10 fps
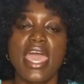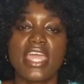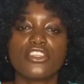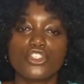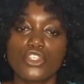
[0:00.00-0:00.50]

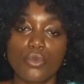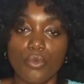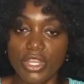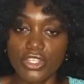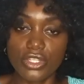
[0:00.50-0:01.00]
And
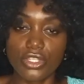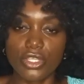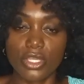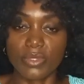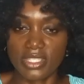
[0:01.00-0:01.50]
when
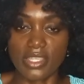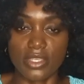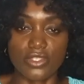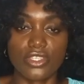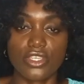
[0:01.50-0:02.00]
he would say
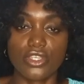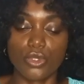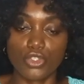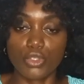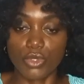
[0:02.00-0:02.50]
this, you
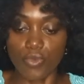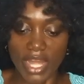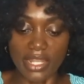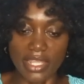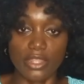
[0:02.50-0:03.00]
know, she would
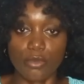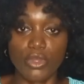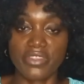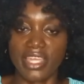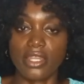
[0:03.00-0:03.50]
write like in the
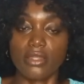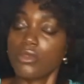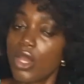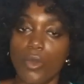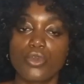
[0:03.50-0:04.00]
book that
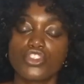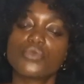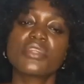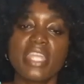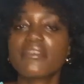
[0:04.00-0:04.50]
no, she
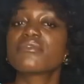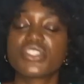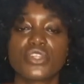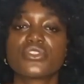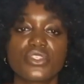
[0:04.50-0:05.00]
would never
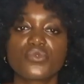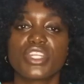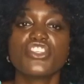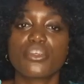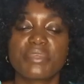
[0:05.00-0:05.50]
return to this
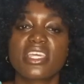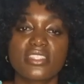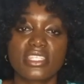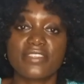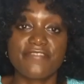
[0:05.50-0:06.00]
religion
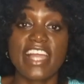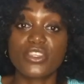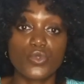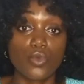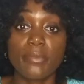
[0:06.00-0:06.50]
because it
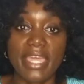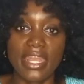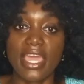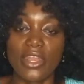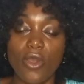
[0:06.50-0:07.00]
devalues
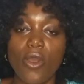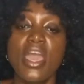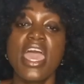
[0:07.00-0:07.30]
women and all.